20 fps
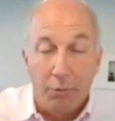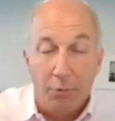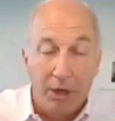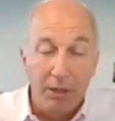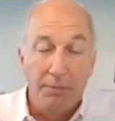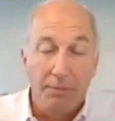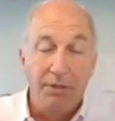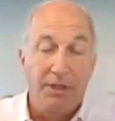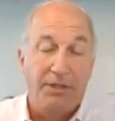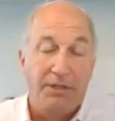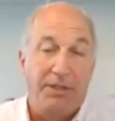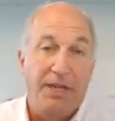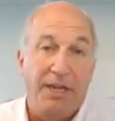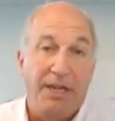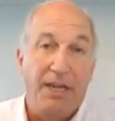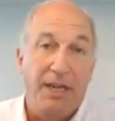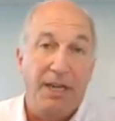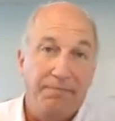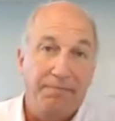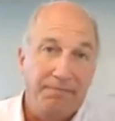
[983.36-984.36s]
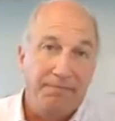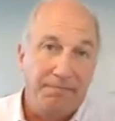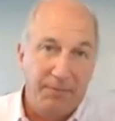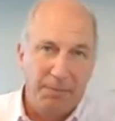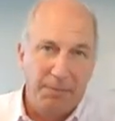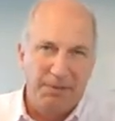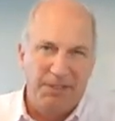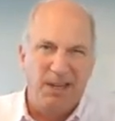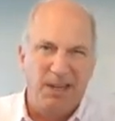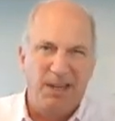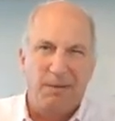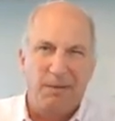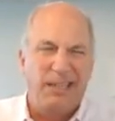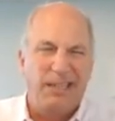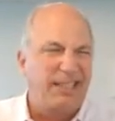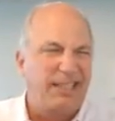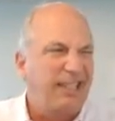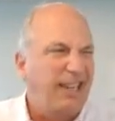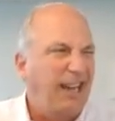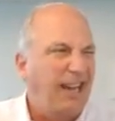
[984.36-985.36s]
Welcome to the team. Let me tell you my
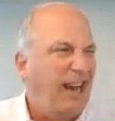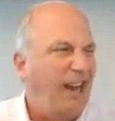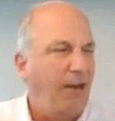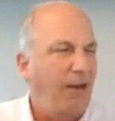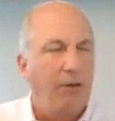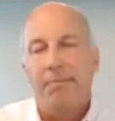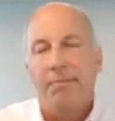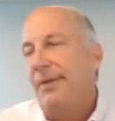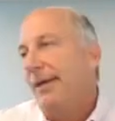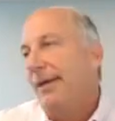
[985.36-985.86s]
style.